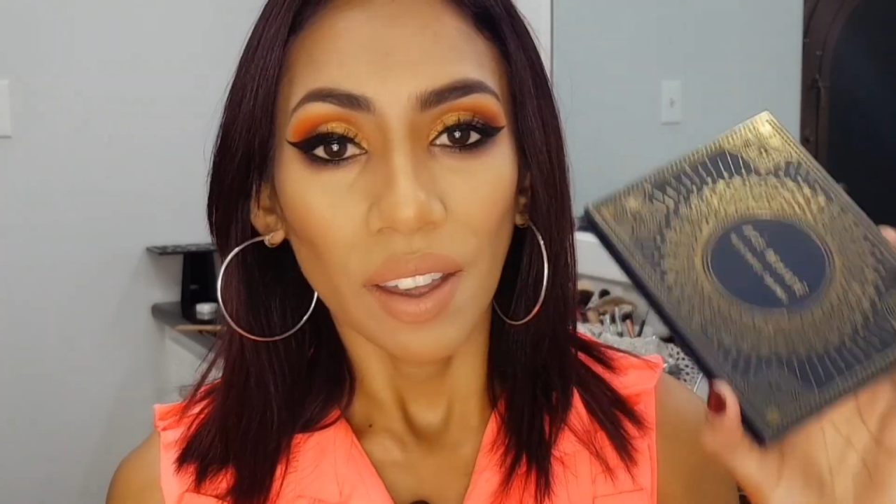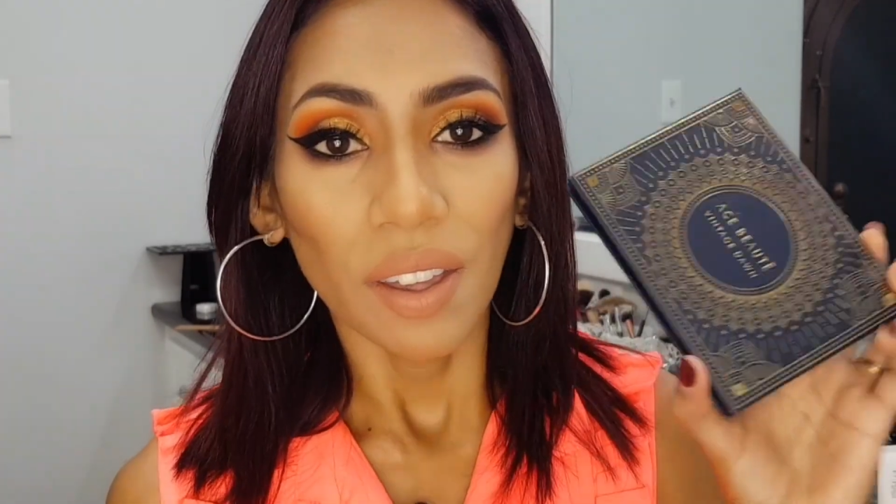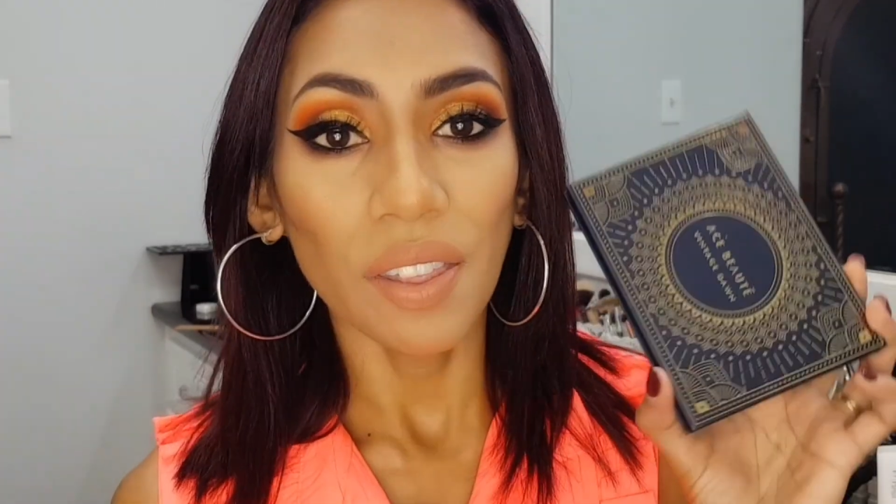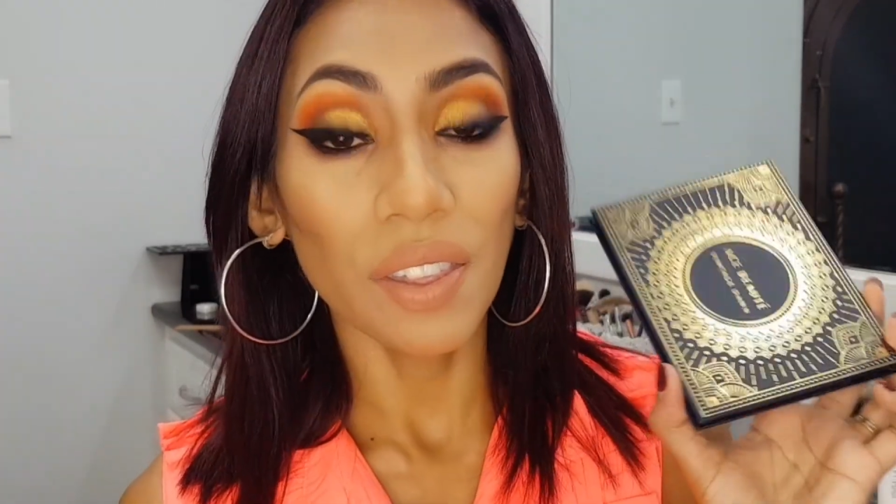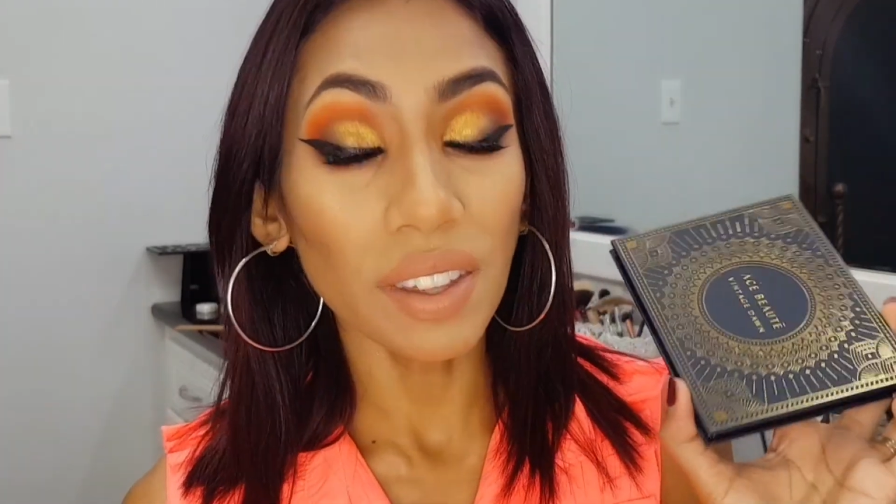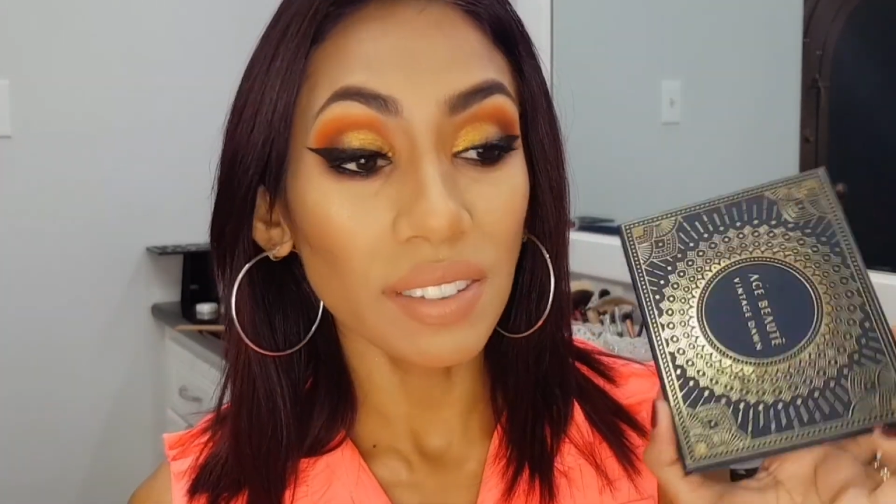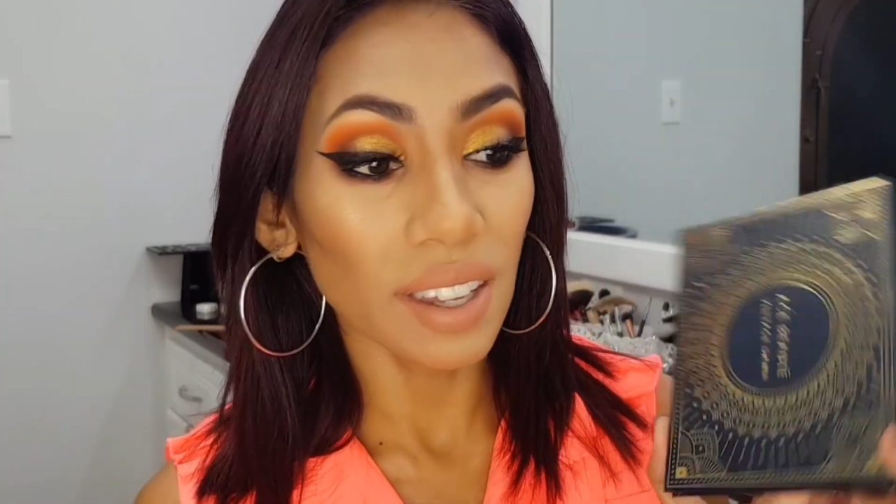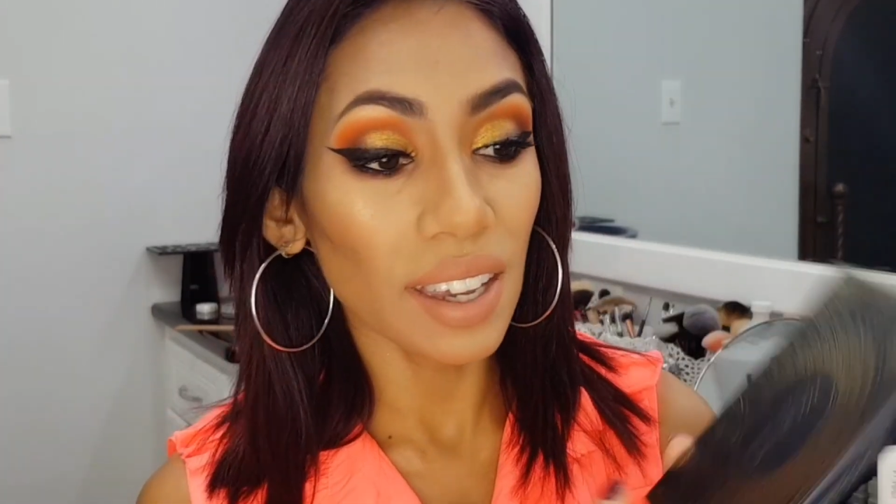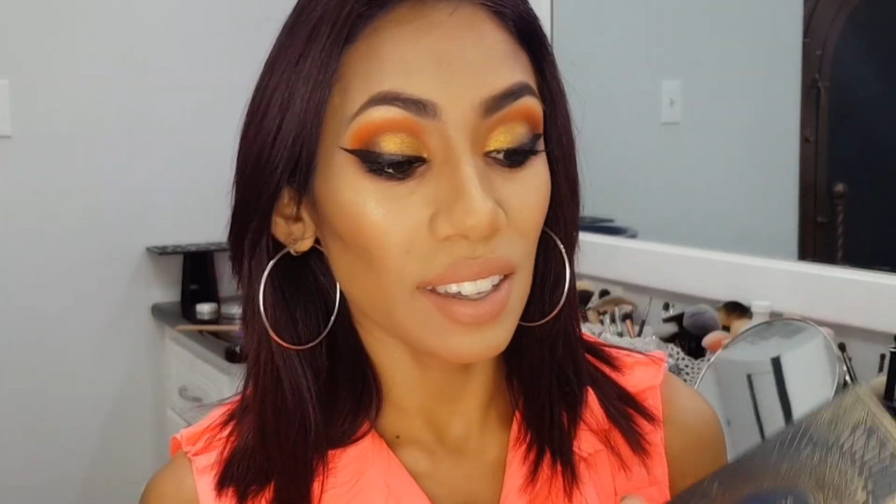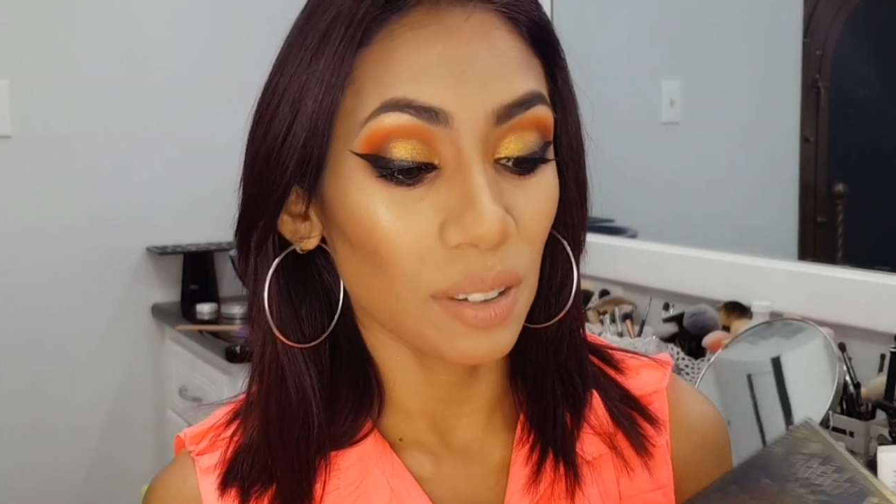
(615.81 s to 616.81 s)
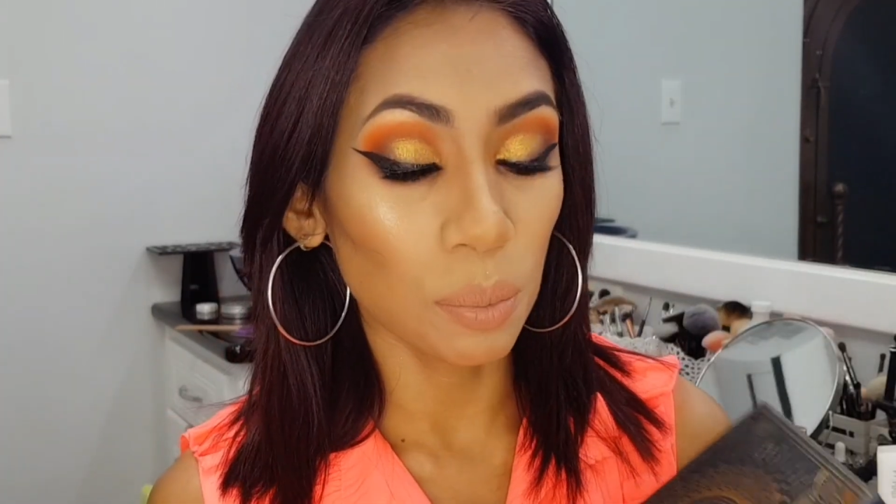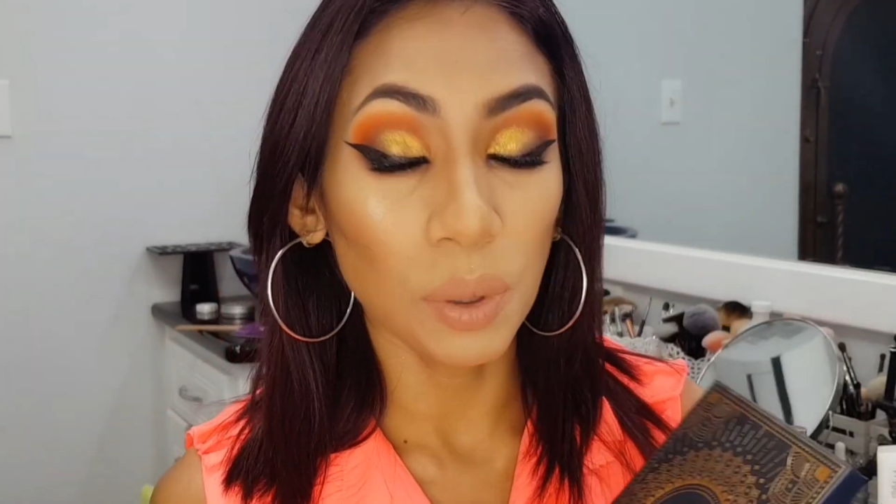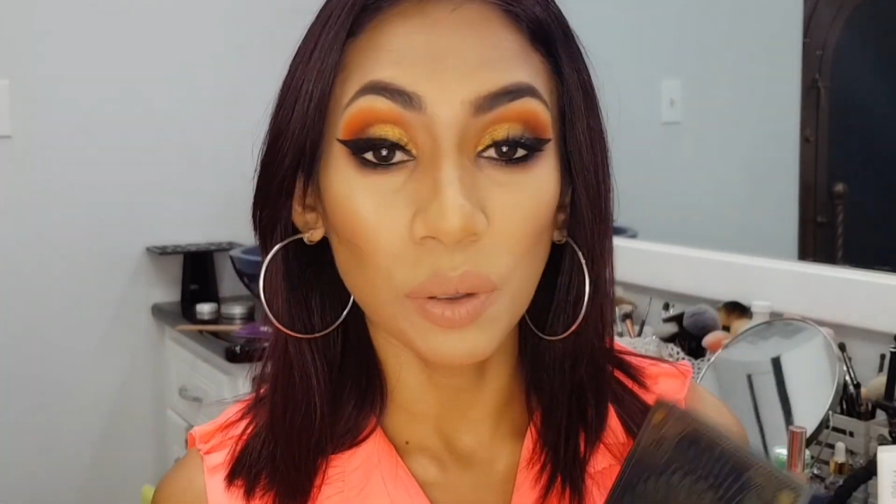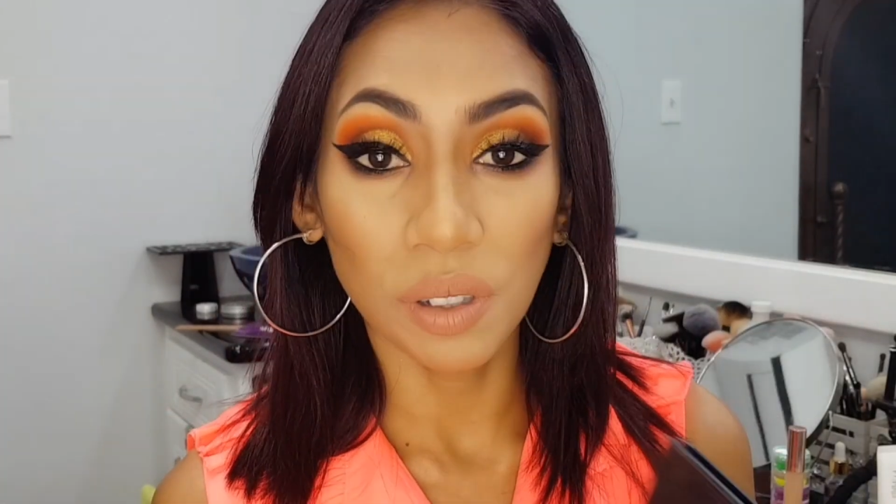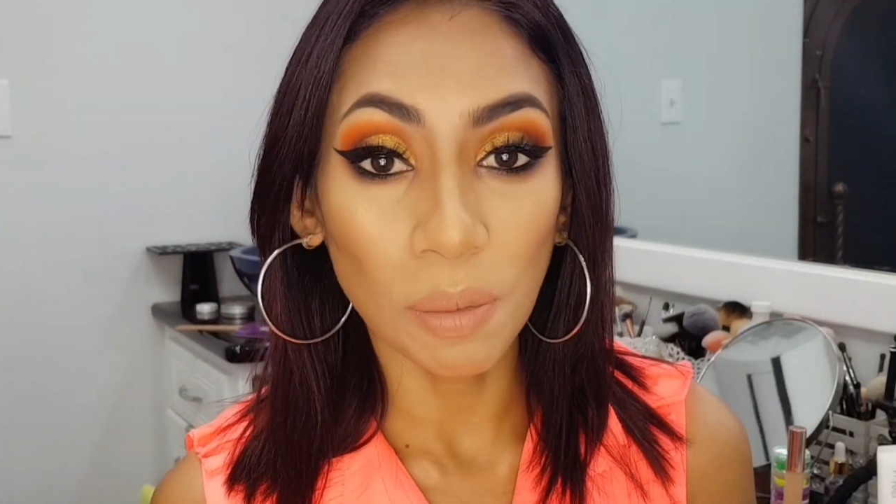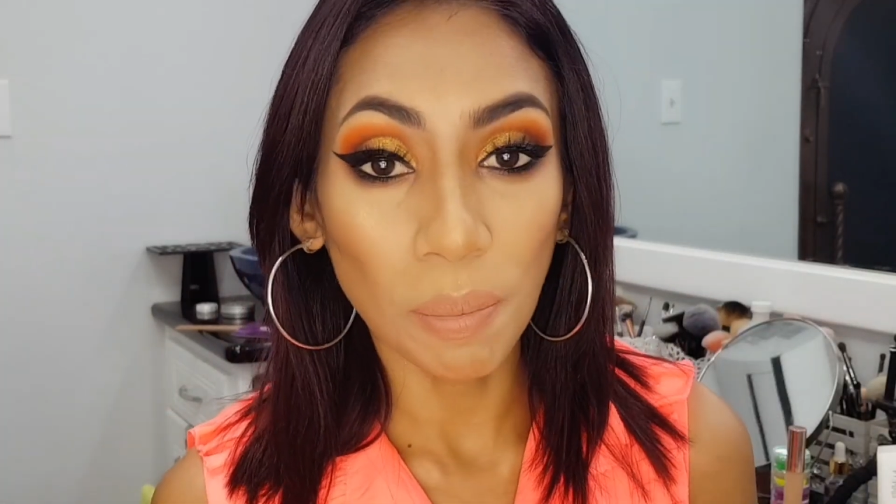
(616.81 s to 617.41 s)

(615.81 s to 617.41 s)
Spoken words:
This Ace Beauty